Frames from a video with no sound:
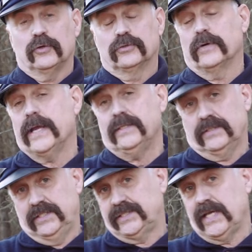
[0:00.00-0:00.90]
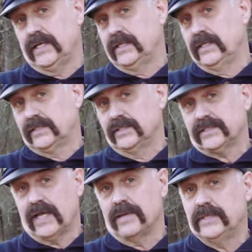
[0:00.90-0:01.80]
Grant decided at
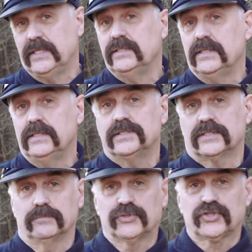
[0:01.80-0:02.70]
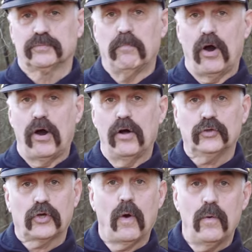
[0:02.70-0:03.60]
this time he needed some
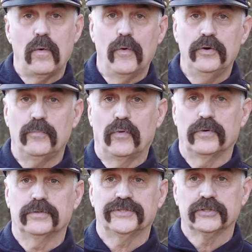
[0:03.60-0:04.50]
small cohorn mortars,